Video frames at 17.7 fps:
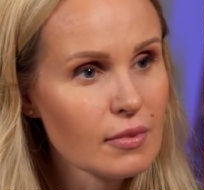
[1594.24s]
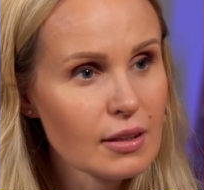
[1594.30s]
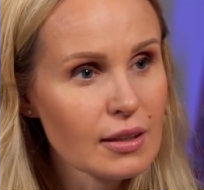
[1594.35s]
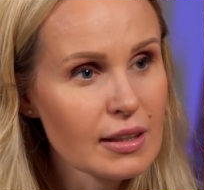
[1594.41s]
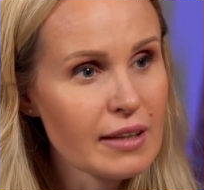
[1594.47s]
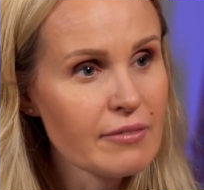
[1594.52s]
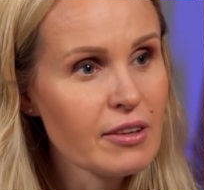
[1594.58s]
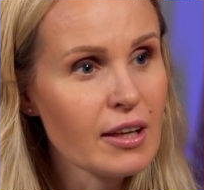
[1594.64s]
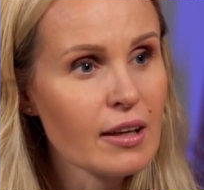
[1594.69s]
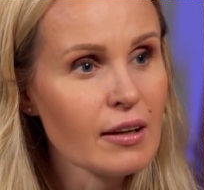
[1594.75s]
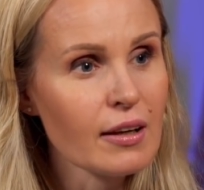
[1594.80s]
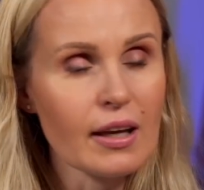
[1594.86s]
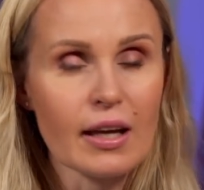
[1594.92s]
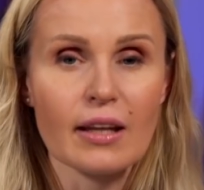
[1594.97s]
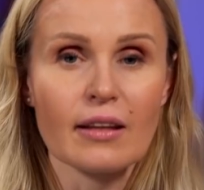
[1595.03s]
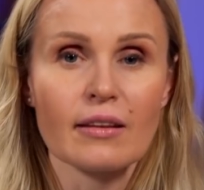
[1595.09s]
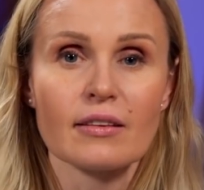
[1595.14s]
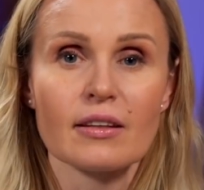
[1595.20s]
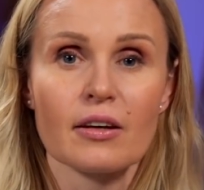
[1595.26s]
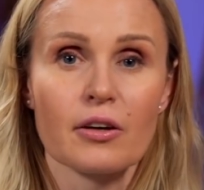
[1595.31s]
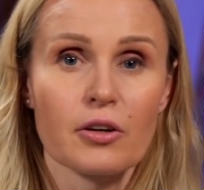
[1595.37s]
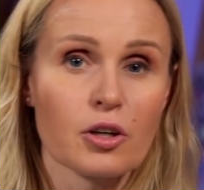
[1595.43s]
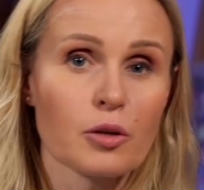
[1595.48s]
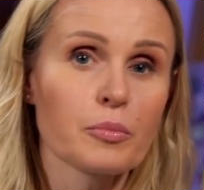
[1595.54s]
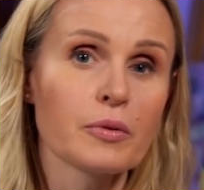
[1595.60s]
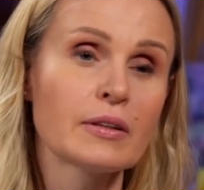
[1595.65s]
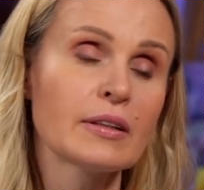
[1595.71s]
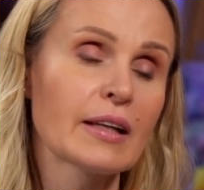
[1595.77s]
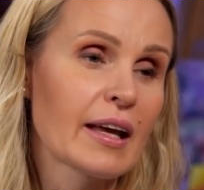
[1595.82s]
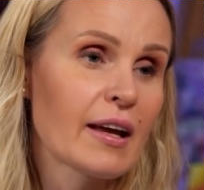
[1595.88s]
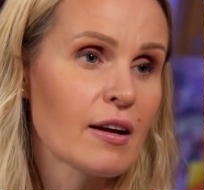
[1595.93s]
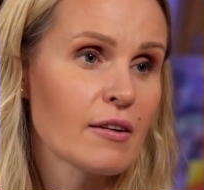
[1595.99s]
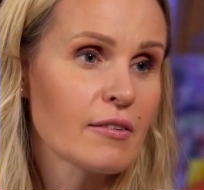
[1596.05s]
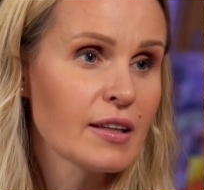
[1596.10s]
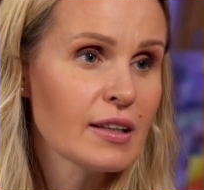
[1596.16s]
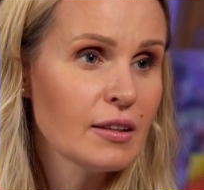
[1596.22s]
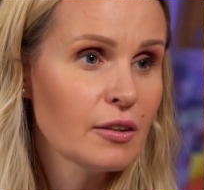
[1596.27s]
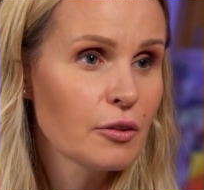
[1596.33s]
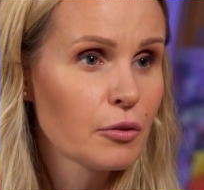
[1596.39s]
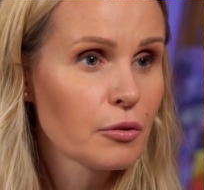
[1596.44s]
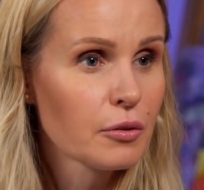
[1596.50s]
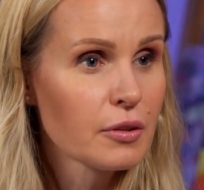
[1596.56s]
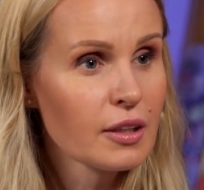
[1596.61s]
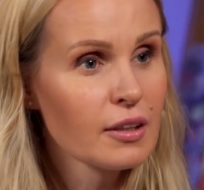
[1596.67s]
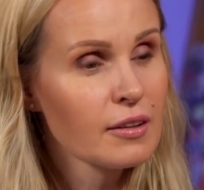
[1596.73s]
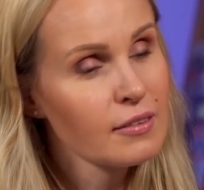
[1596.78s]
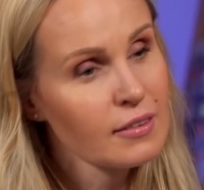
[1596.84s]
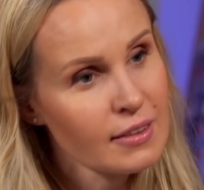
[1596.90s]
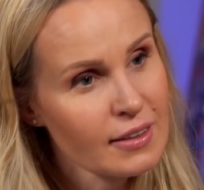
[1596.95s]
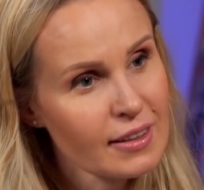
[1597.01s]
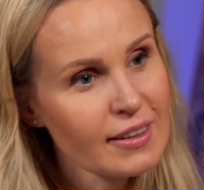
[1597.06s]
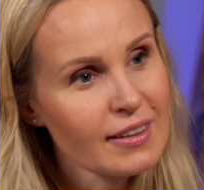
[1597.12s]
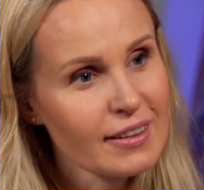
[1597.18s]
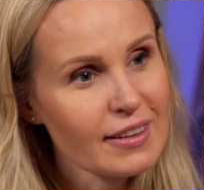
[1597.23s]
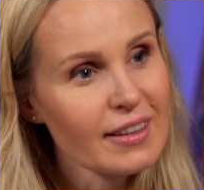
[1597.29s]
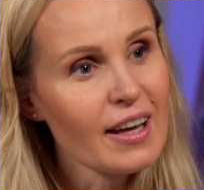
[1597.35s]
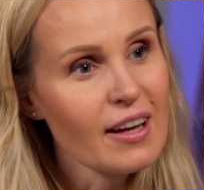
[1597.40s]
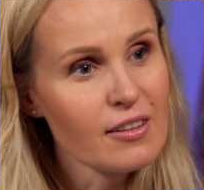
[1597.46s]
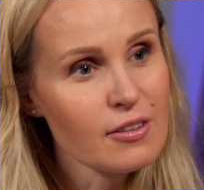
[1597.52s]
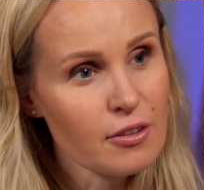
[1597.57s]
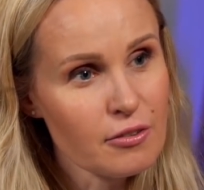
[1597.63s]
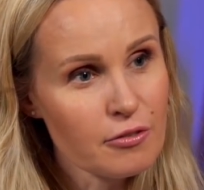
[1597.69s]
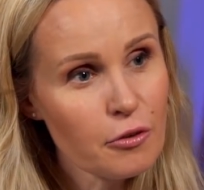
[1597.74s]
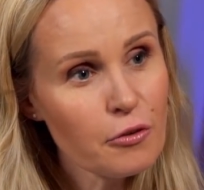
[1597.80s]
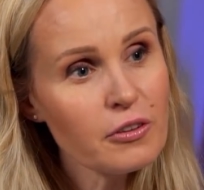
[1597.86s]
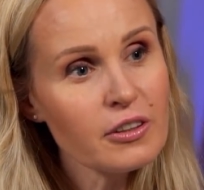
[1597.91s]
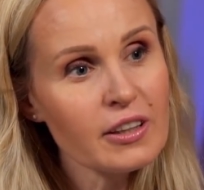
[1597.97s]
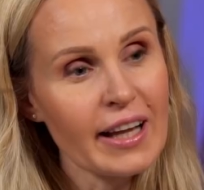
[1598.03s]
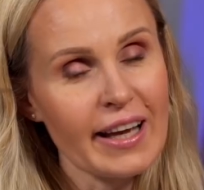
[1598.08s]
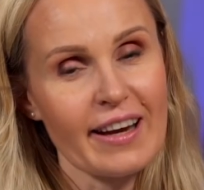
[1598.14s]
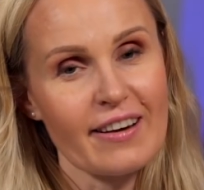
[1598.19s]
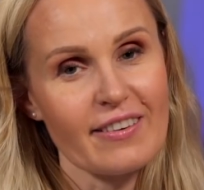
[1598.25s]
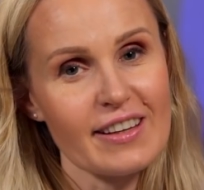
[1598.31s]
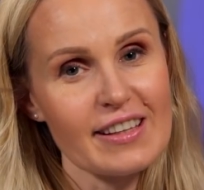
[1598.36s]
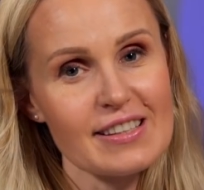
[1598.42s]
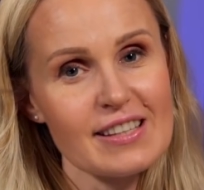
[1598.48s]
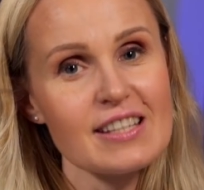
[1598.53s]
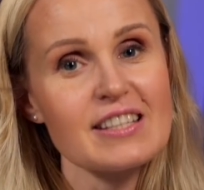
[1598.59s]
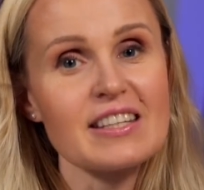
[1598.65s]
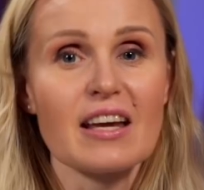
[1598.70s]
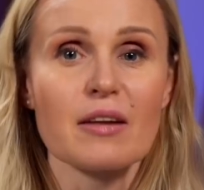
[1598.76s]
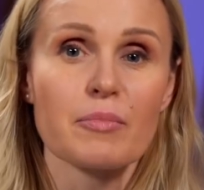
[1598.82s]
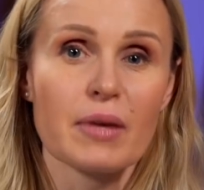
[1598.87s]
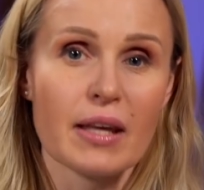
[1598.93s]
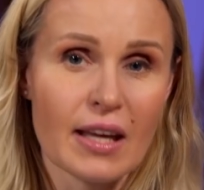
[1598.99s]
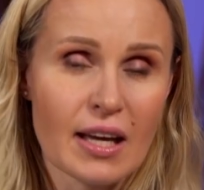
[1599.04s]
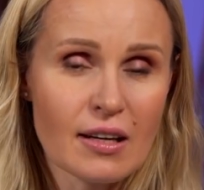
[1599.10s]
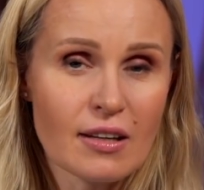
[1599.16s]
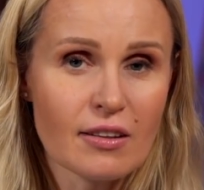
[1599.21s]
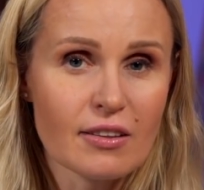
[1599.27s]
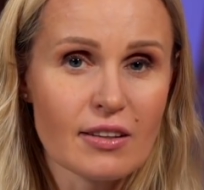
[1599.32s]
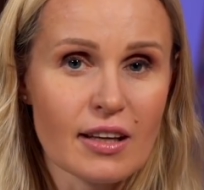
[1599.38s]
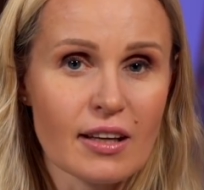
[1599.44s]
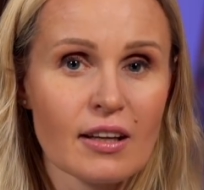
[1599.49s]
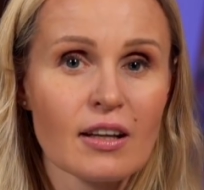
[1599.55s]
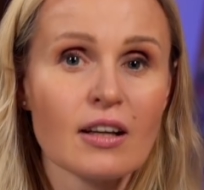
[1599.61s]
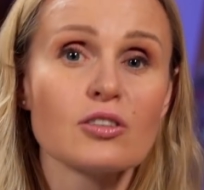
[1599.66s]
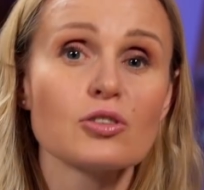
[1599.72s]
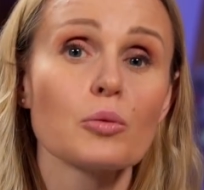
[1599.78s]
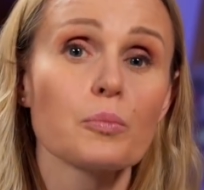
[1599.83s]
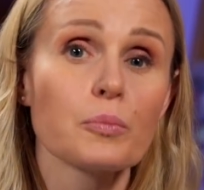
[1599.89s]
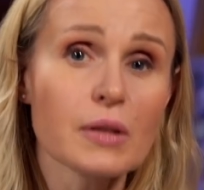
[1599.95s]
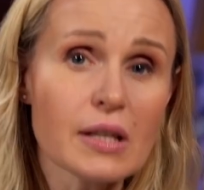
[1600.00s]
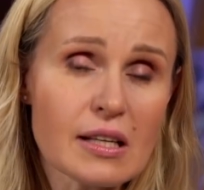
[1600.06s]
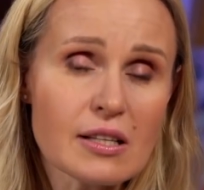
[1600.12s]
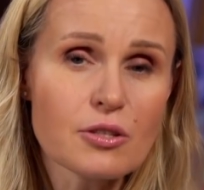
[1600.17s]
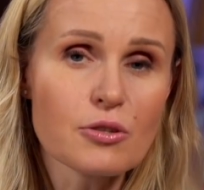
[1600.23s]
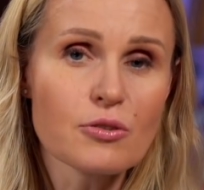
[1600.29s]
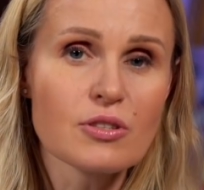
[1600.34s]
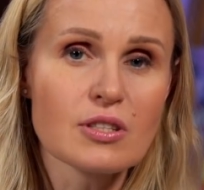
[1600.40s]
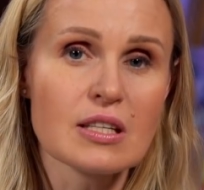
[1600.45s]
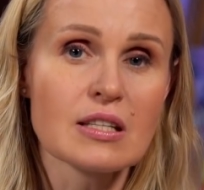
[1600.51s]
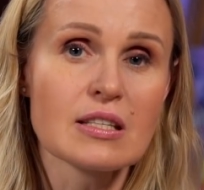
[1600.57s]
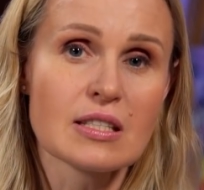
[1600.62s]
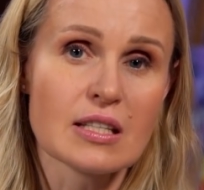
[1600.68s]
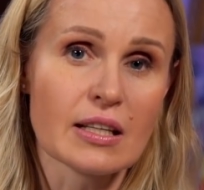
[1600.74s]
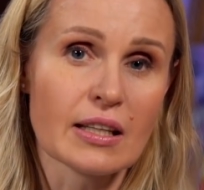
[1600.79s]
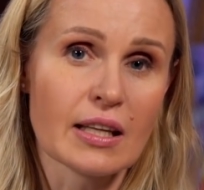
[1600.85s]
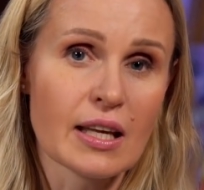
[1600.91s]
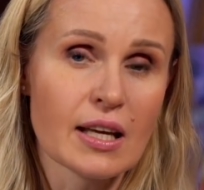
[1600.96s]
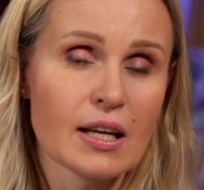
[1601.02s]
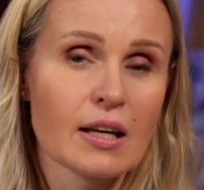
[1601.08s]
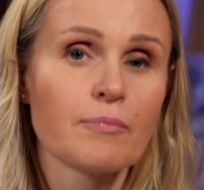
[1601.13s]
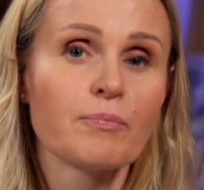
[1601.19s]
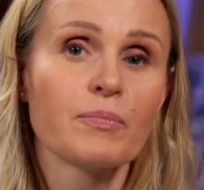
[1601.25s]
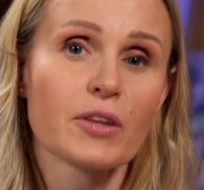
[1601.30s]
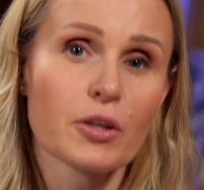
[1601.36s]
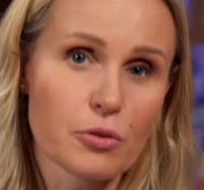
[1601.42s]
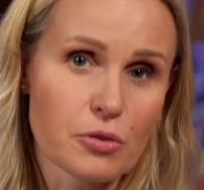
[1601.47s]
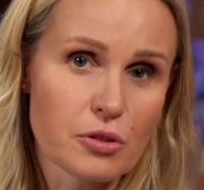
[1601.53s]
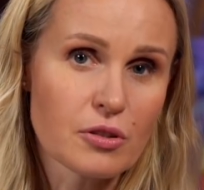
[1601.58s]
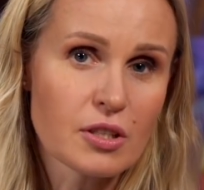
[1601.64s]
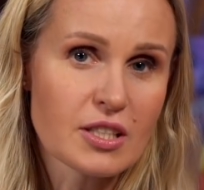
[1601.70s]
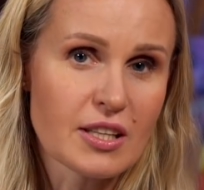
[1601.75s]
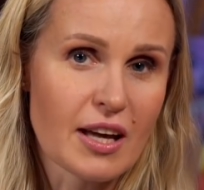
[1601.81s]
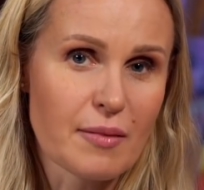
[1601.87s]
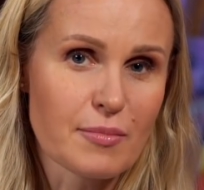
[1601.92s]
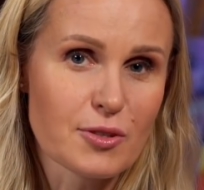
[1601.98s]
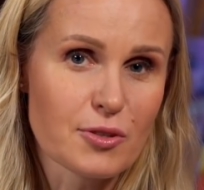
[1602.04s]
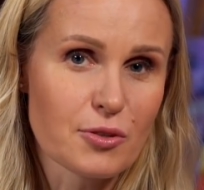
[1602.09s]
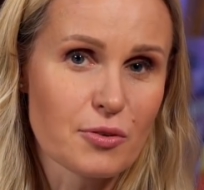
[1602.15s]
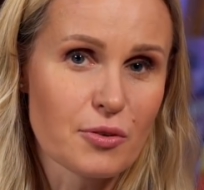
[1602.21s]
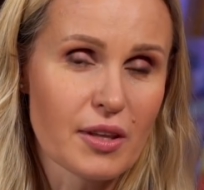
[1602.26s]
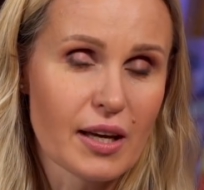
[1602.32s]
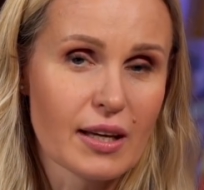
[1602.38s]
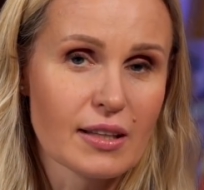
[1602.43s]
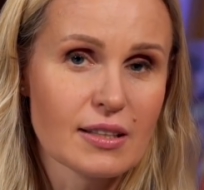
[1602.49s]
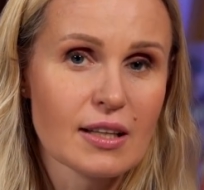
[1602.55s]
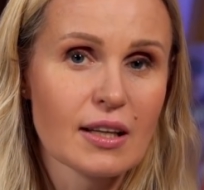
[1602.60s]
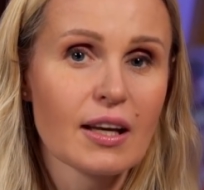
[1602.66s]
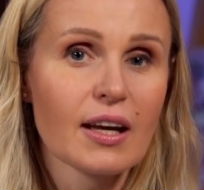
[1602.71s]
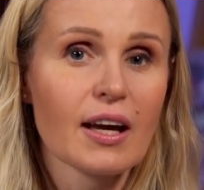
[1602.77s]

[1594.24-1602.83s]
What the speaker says: living in the urban area or the rural areas. It can be anything. So please use this technique. Use your time to do that.